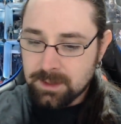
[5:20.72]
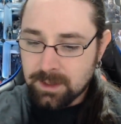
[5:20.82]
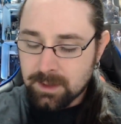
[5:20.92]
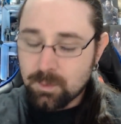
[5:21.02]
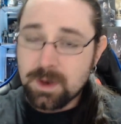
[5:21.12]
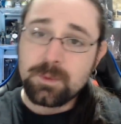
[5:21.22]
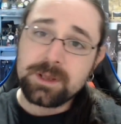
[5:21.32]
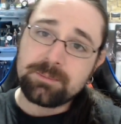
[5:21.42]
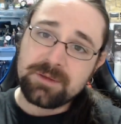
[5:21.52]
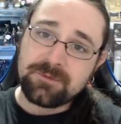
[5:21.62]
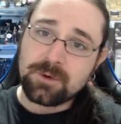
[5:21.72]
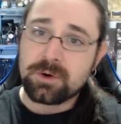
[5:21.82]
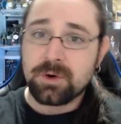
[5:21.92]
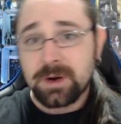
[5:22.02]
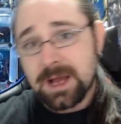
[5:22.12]
1 week
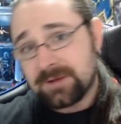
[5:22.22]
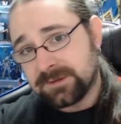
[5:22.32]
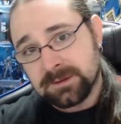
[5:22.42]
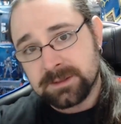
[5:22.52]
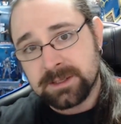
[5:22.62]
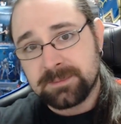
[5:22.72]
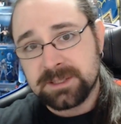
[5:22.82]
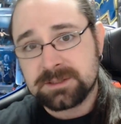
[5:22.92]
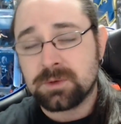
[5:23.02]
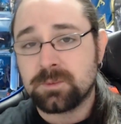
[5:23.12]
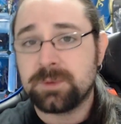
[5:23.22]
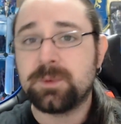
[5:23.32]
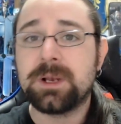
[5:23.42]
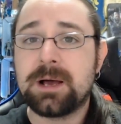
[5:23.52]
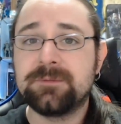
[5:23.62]
before or after the BlizzCon, we
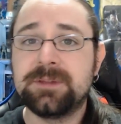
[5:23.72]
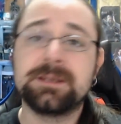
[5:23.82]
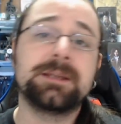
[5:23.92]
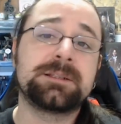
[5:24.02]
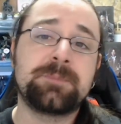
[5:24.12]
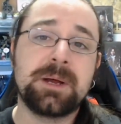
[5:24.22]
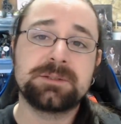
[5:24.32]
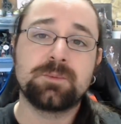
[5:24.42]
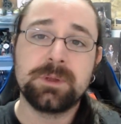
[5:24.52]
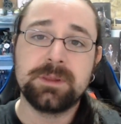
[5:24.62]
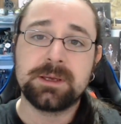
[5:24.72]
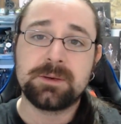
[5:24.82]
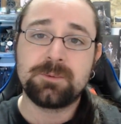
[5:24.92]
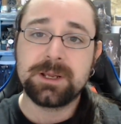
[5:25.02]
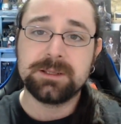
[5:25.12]
will have the next patch with
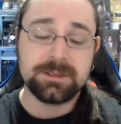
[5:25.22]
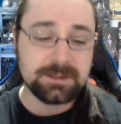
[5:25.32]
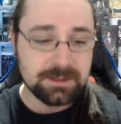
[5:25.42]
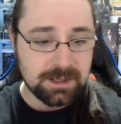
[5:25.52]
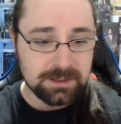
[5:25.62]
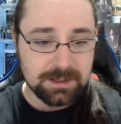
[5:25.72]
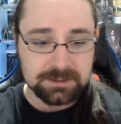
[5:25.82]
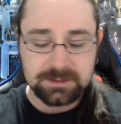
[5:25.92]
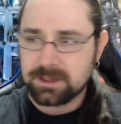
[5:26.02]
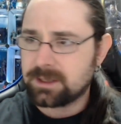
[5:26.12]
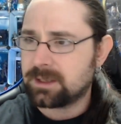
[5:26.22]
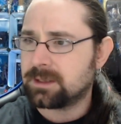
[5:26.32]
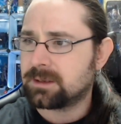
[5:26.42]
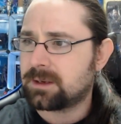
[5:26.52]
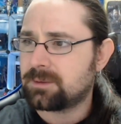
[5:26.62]
the raid unlocked.
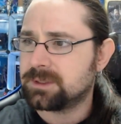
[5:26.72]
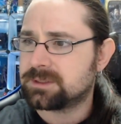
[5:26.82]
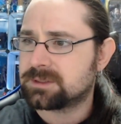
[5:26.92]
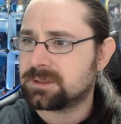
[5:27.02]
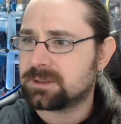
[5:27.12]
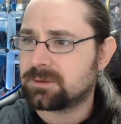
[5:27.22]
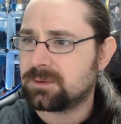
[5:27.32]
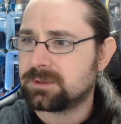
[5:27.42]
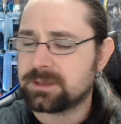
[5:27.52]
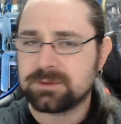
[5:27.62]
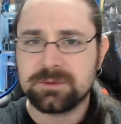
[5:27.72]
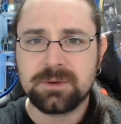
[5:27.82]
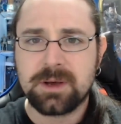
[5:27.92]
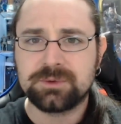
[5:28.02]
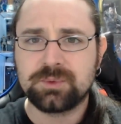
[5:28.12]
How it's called, I don't
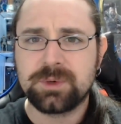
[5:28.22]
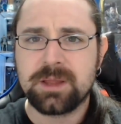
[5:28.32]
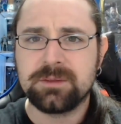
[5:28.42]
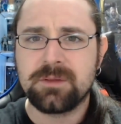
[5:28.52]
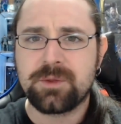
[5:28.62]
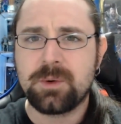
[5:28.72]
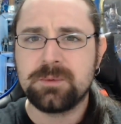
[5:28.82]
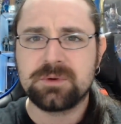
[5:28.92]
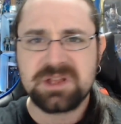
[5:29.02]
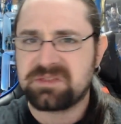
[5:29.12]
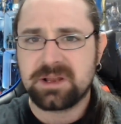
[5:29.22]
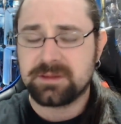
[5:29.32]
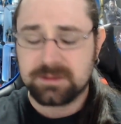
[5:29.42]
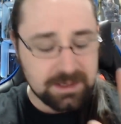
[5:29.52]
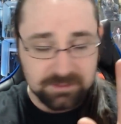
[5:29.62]
know, Arthurian Throne or something
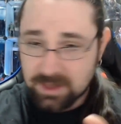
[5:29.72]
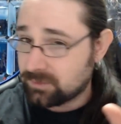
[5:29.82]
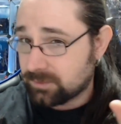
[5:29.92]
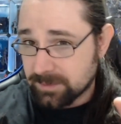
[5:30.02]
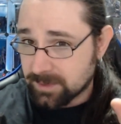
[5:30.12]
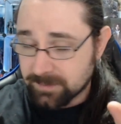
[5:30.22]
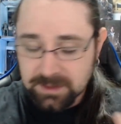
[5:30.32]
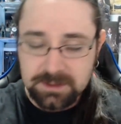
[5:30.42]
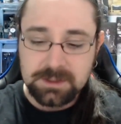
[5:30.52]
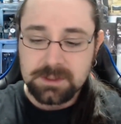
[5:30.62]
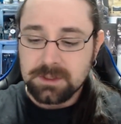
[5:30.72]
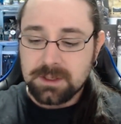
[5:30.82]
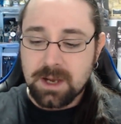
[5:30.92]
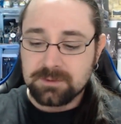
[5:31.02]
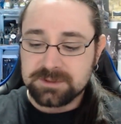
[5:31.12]
like that. I don't remember
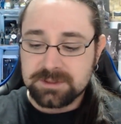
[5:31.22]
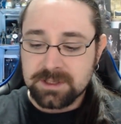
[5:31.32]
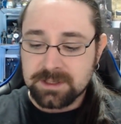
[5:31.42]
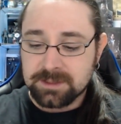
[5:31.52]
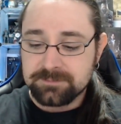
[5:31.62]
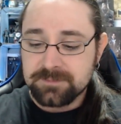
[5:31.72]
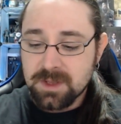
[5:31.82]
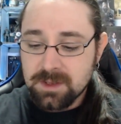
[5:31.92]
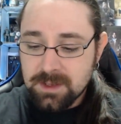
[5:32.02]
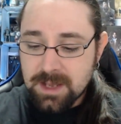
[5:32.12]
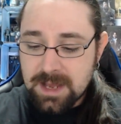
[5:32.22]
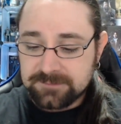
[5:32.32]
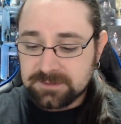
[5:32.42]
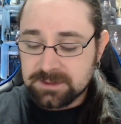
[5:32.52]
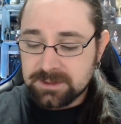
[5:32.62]
how it's the name.
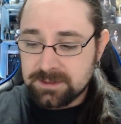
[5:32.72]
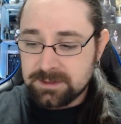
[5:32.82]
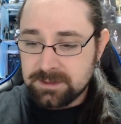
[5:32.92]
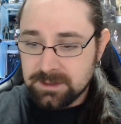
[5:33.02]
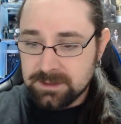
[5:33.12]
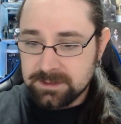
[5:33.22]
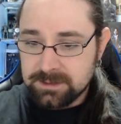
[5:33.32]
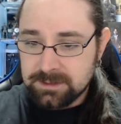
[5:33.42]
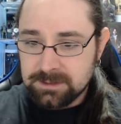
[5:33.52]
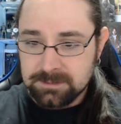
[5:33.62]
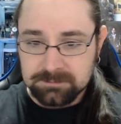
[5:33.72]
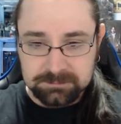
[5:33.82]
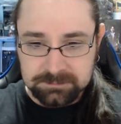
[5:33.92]
After